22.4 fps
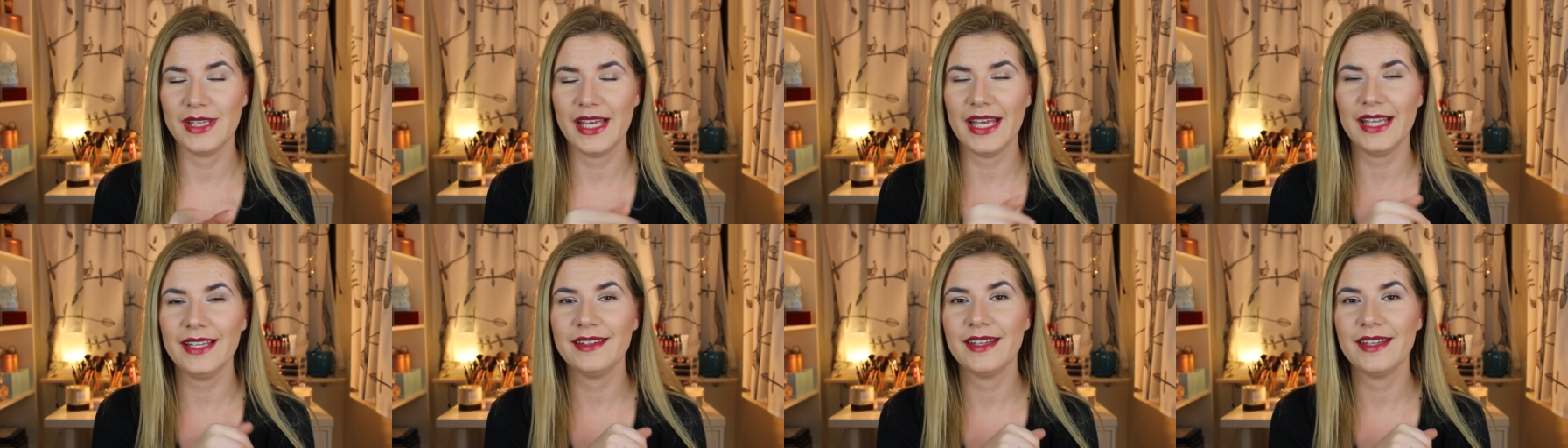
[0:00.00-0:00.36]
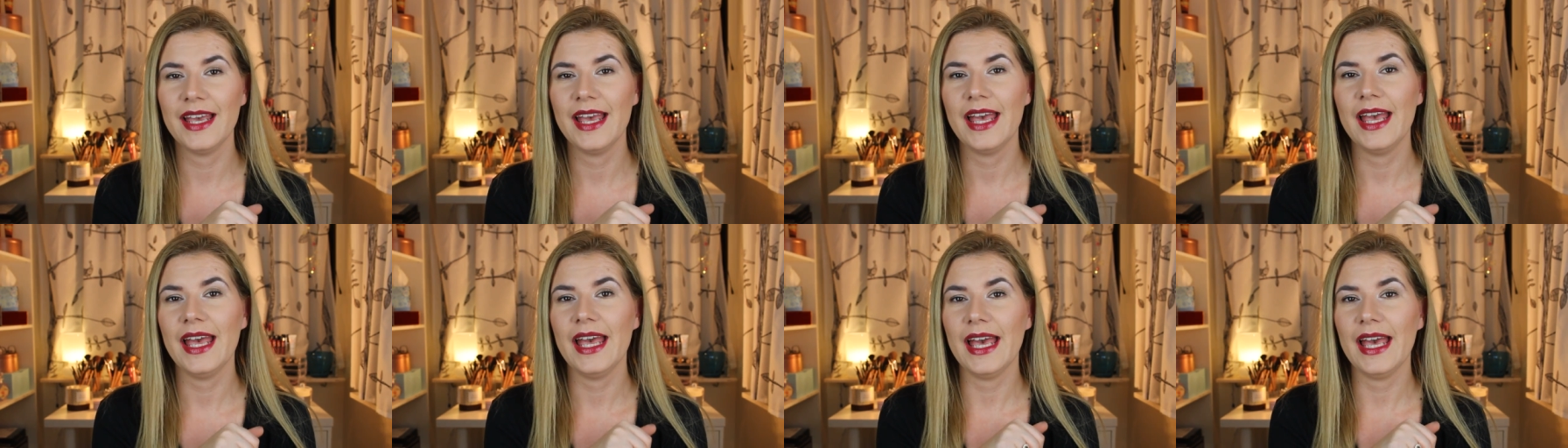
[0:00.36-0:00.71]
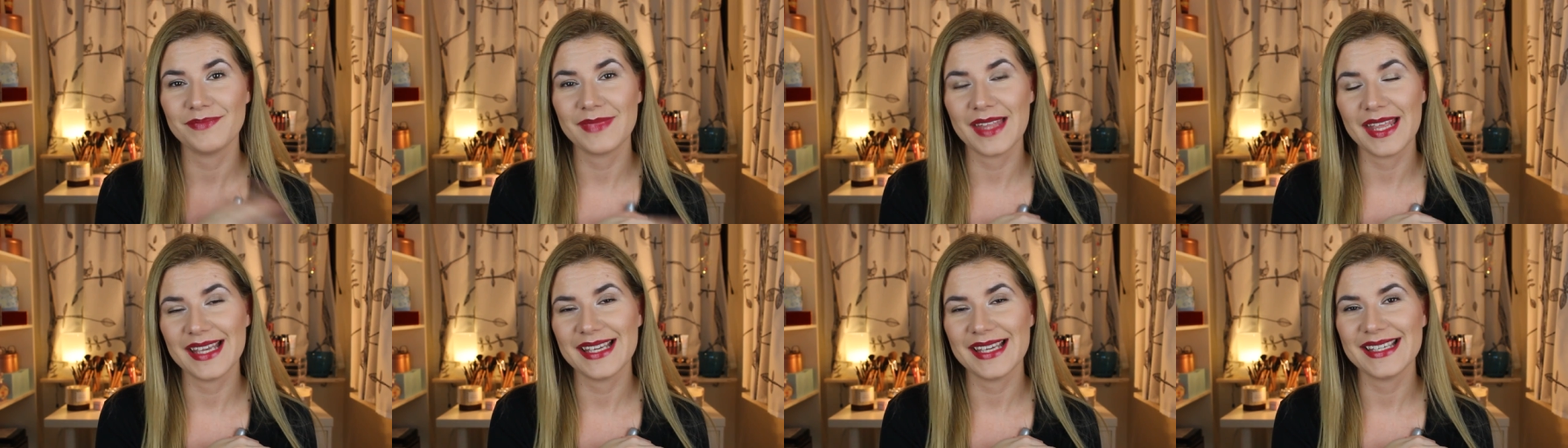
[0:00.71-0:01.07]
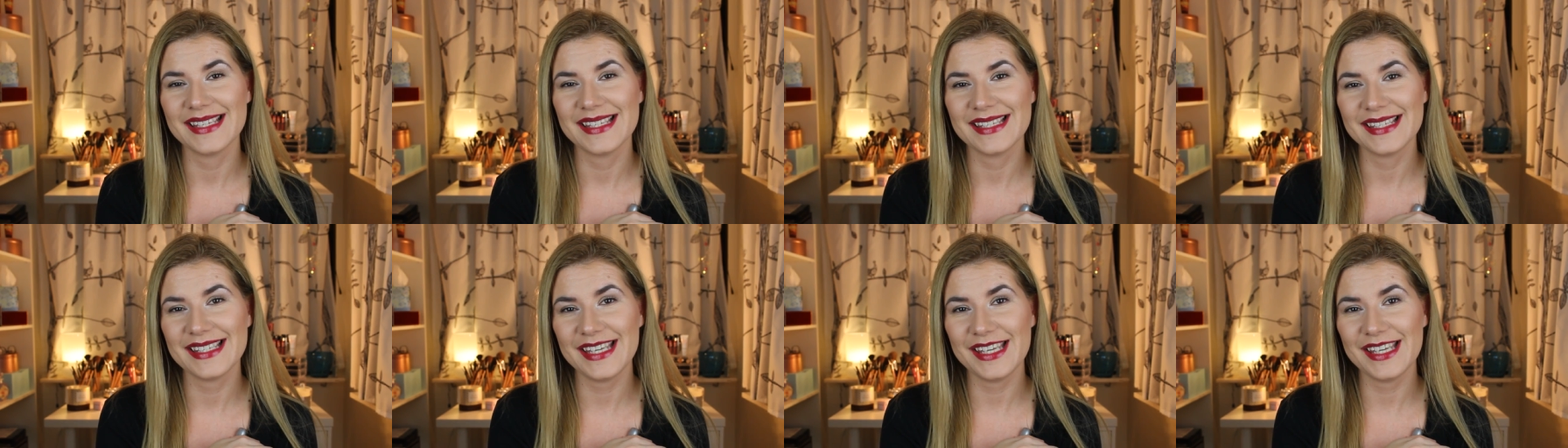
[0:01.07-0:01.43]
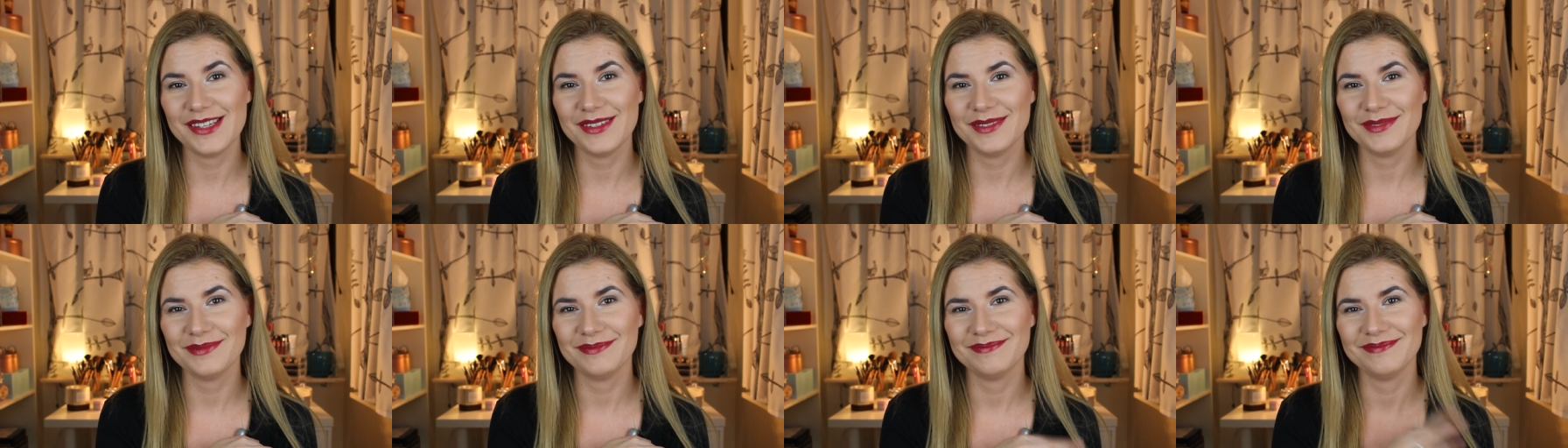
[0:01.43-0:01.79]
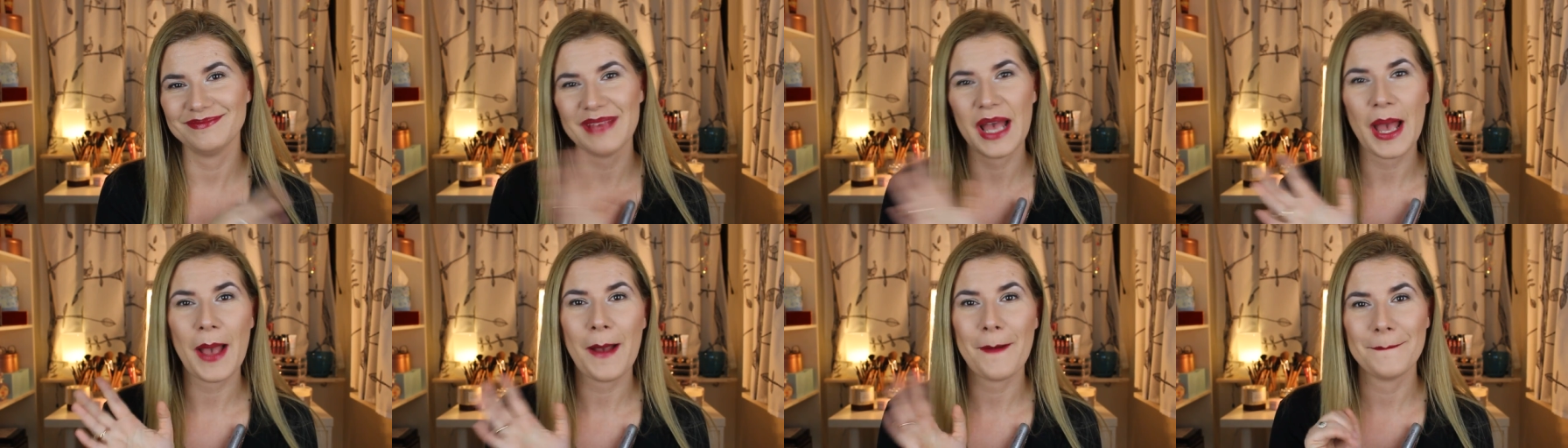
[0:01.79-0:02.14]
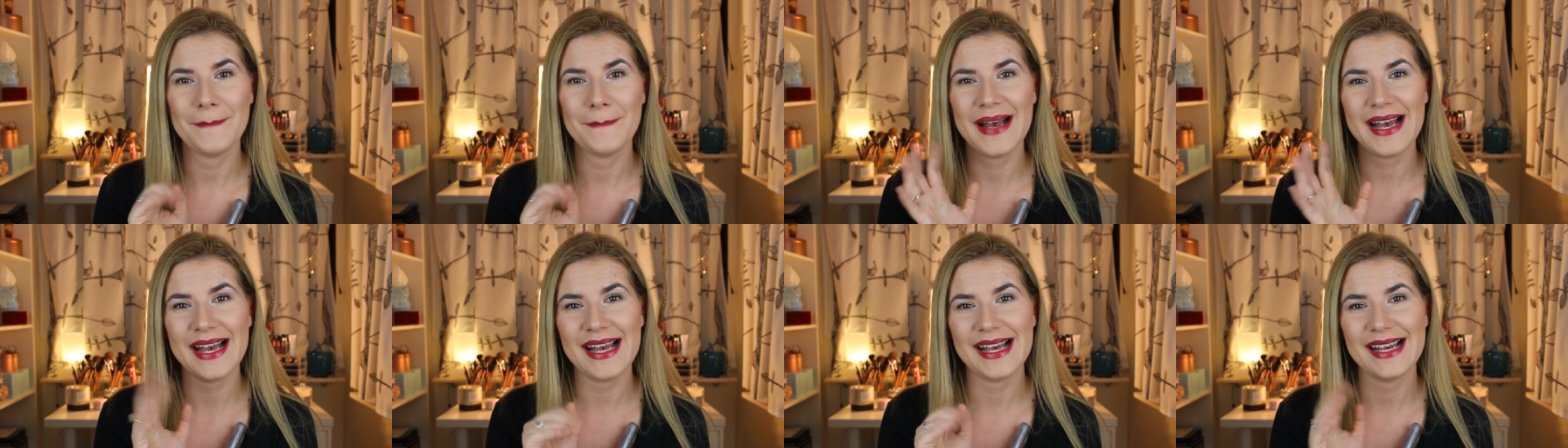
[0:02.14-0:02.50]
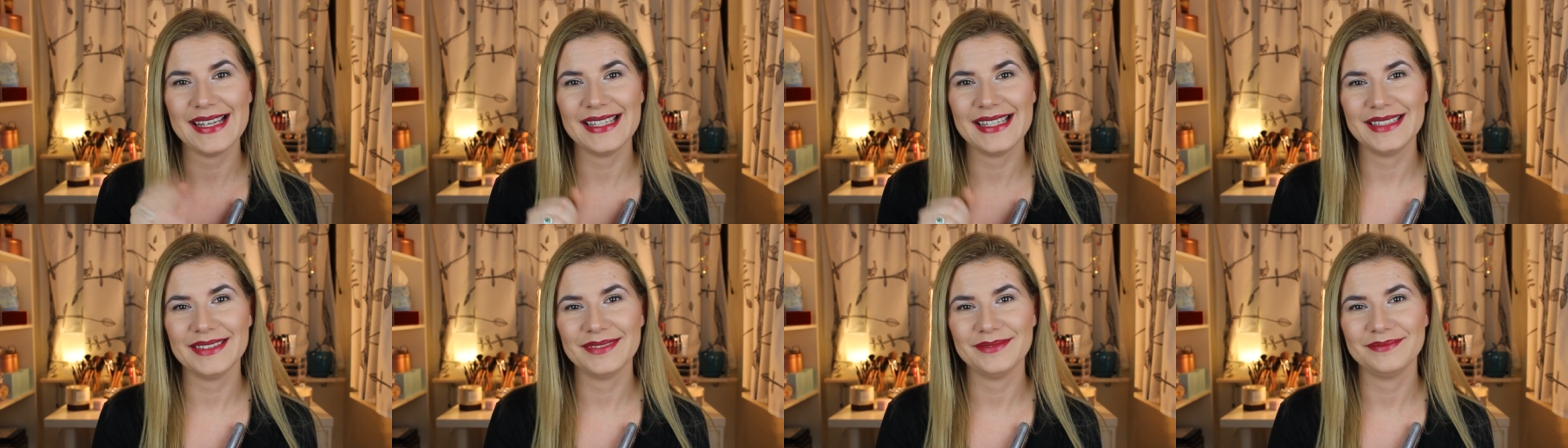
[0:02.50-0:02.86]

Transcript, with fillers: that see you bye